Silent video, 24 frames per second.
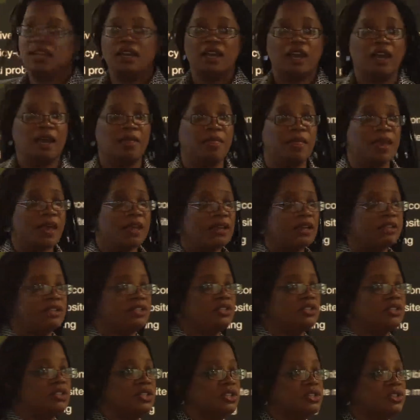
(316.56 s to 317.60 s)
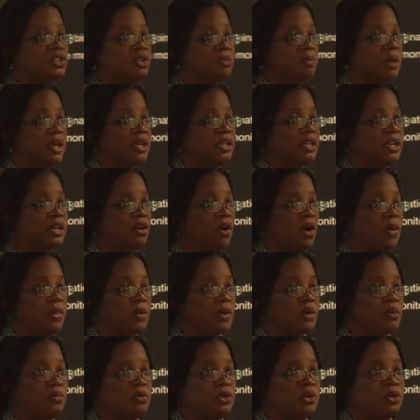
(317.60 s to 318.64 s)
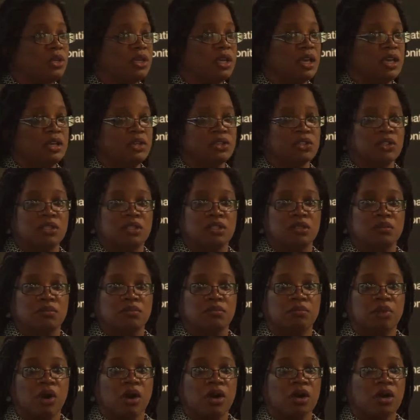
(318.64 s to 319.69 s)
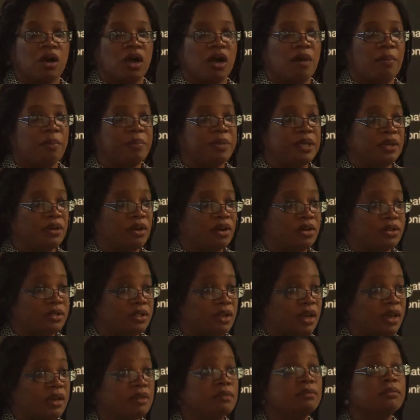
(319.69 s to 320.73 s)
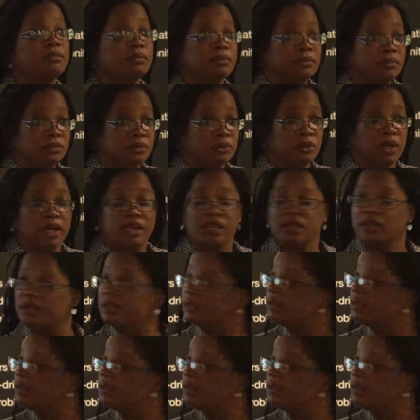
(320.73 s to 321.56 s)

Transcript: and then a decision making on the communications, Marcom, PR side, right?